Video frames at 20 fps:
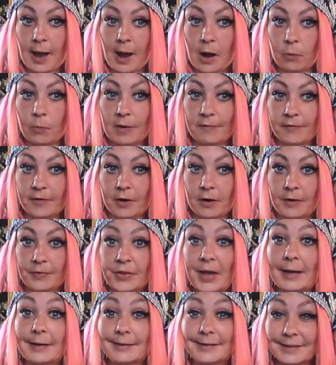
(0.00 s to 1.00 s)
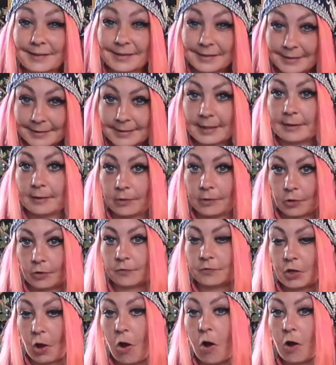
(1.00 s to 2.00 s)
However, that is still a lot
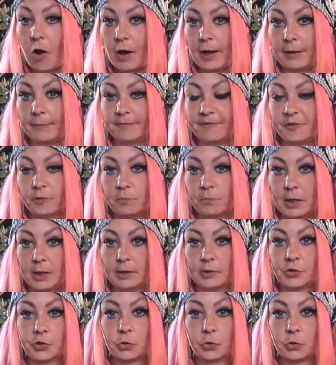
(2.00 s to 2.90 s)
of time for me